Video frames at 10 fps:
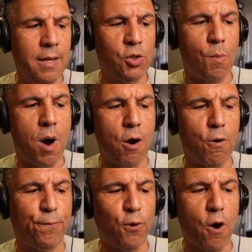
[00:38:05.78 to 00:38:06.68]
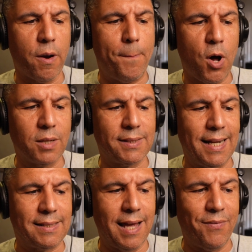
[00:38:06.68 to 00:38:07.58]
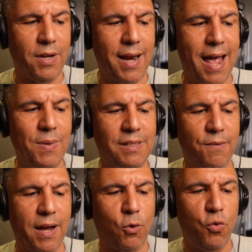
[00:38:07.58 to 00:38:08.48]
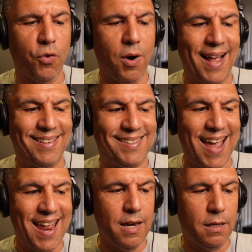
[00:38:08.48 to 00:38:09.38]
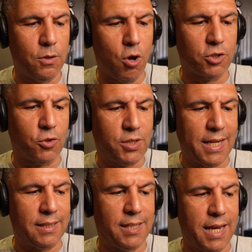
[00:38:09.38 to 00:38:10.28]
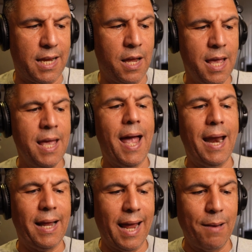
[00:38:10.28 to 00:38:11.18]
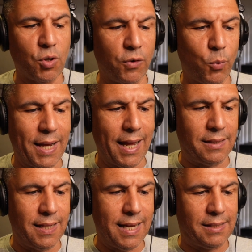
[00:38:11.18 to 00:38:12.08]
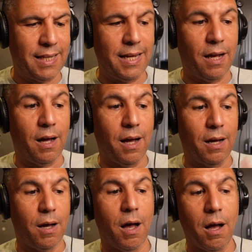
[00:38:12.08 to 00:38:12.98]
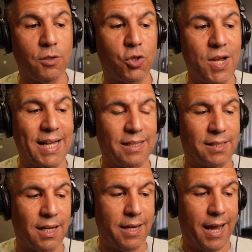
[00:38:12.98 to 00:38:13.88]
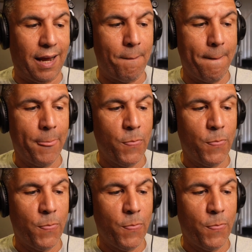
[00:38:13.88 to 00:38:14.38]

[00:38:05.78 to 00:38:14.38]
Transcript: Tomorrow, Florida, Boston at seven, Edmonton, Vancouver at ten, also T N T. And the games over the weekend, T N T, until you get to Sunday.